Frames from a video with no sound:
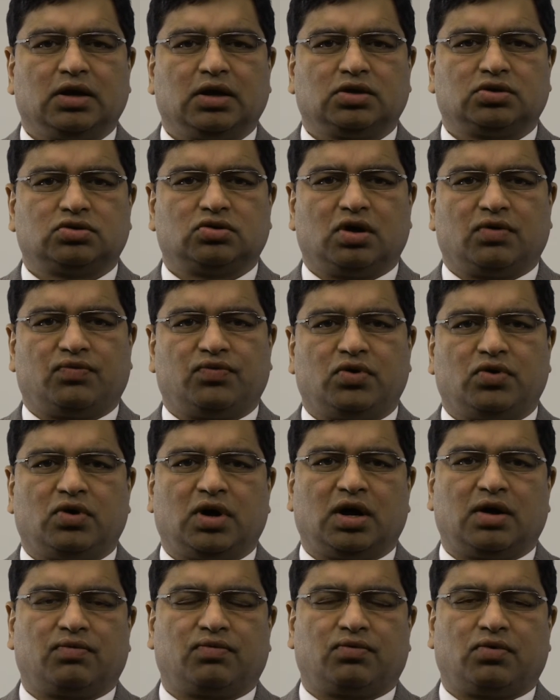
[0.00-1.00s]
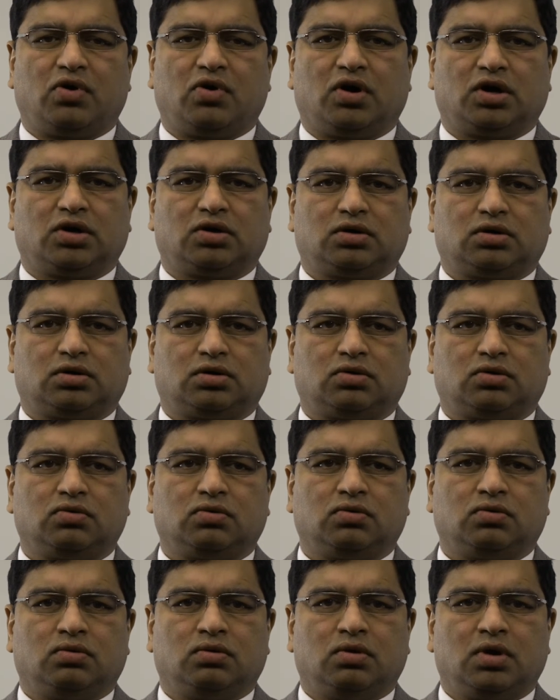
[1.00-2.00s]
So if you have got
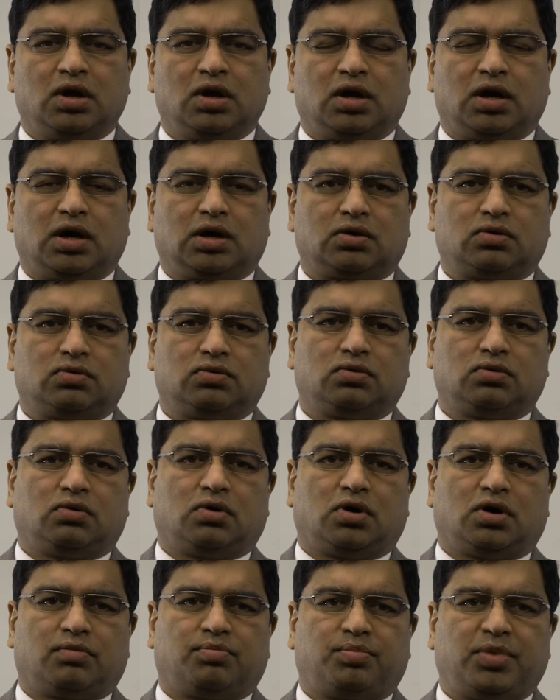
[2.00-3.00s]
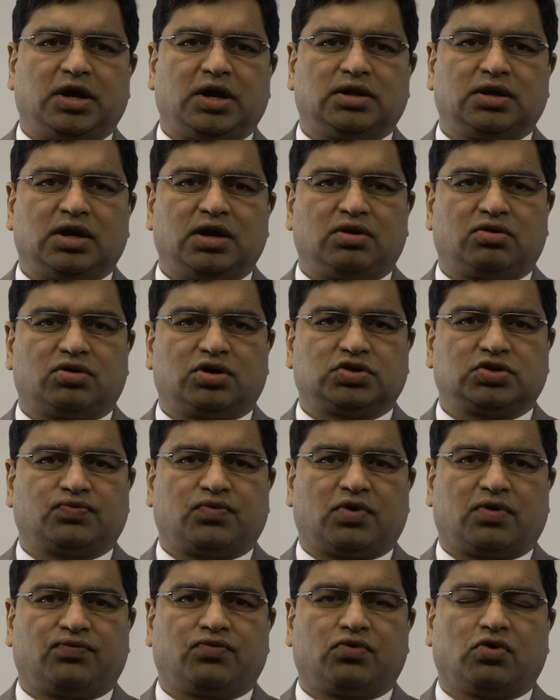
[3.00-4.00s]
to accrue or pay the interest
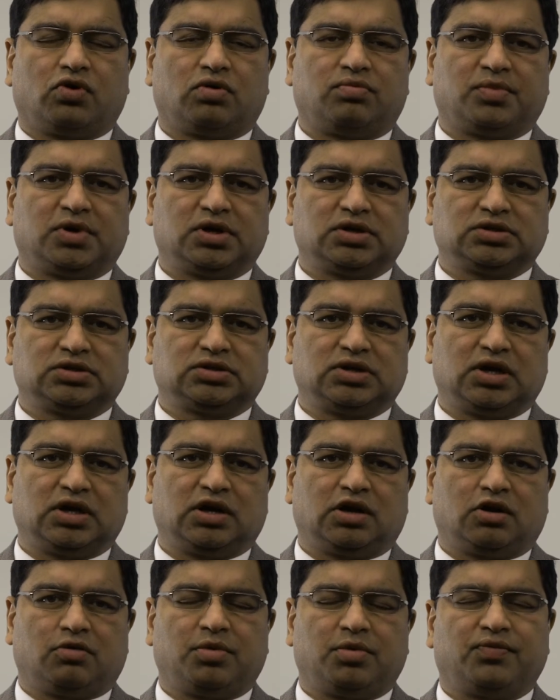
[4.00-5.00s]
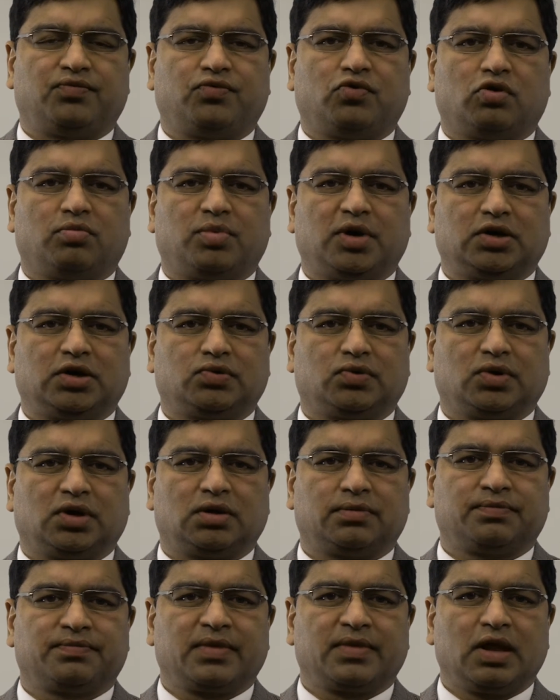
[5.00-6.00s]
for 4 months, then it will be 4 by
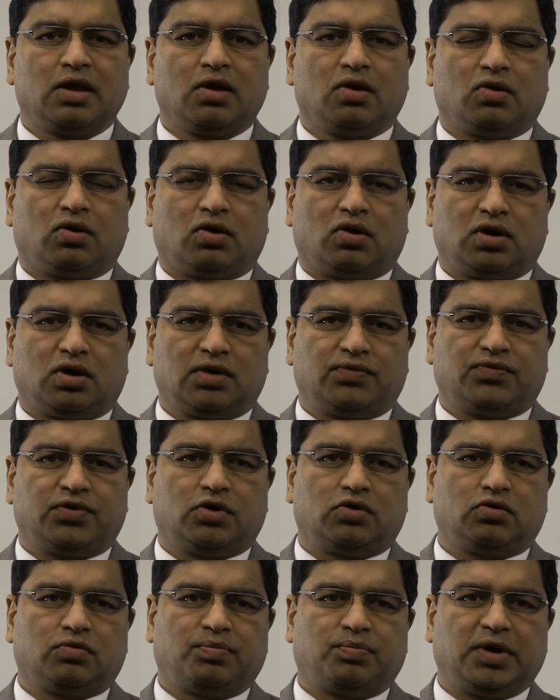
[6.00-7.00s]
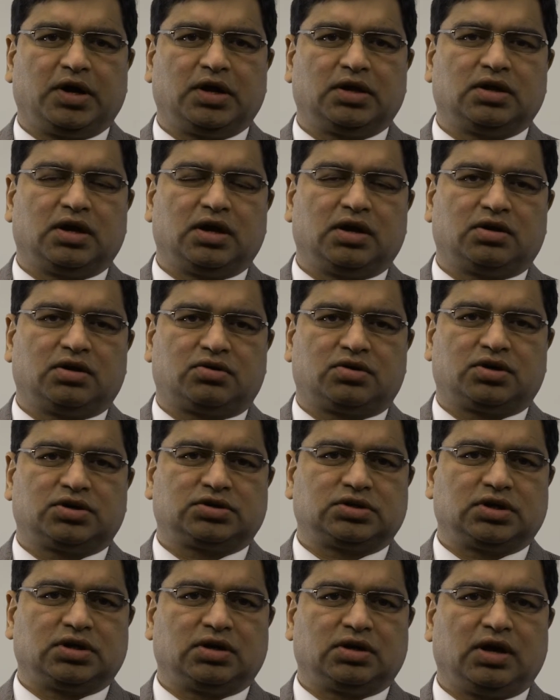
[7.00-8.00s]
12. Or if you have to pay the
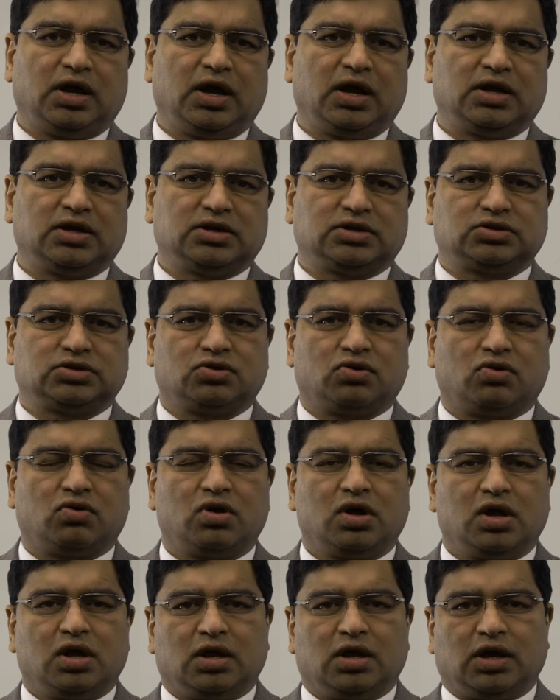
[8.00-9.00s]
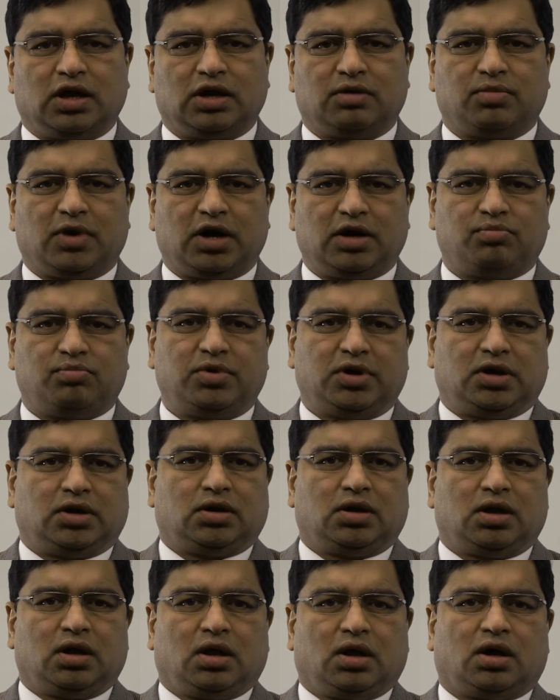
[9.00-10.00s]
interest in days, so it might
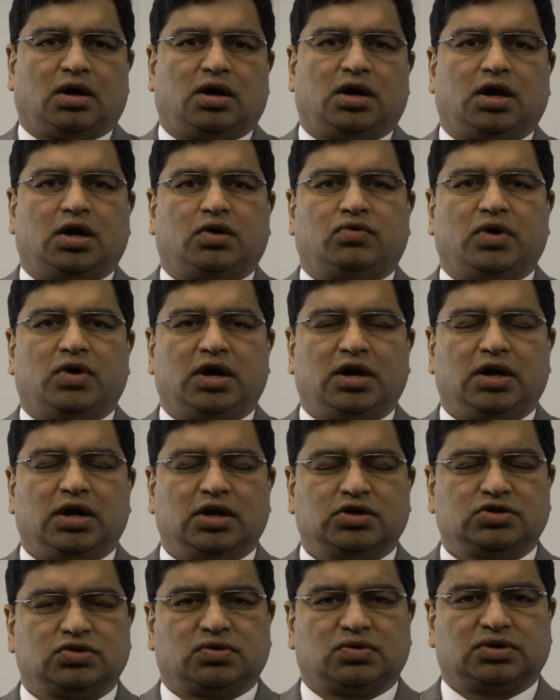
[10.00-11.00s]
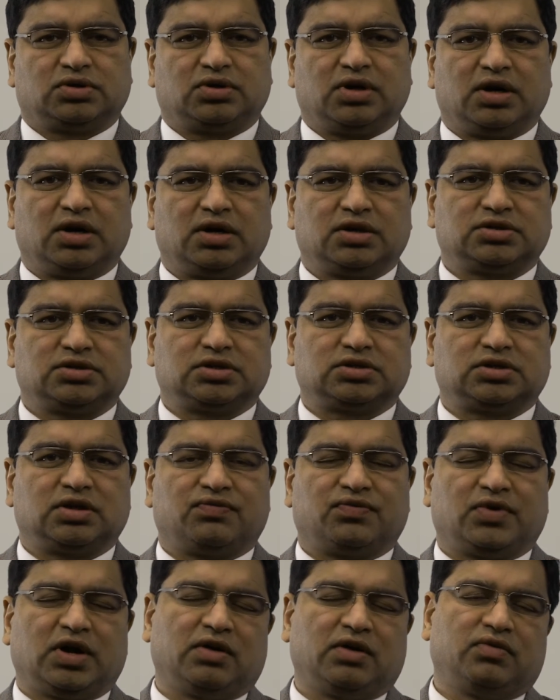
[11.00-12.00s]
be 120 days over
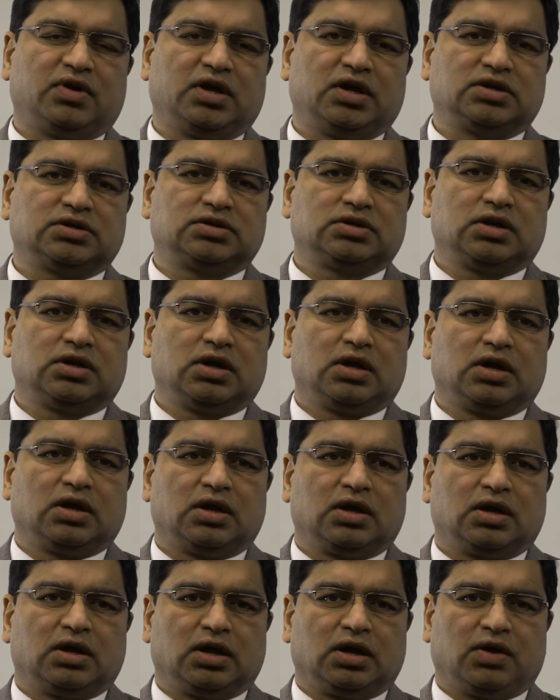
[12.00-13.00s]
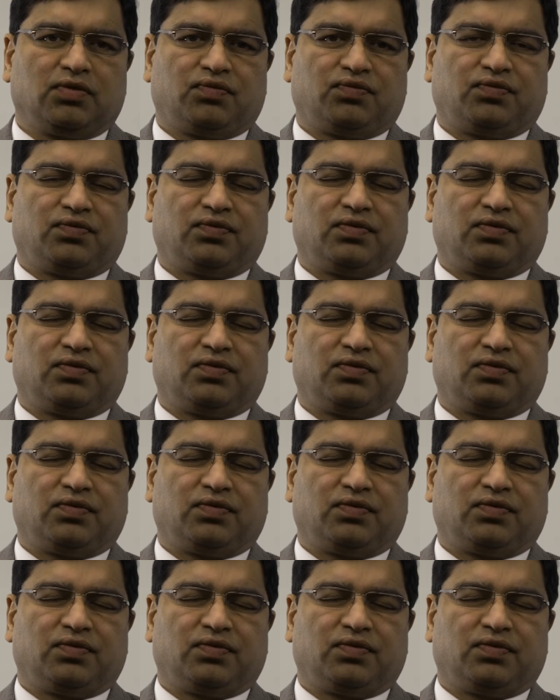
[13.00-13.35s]
365 days if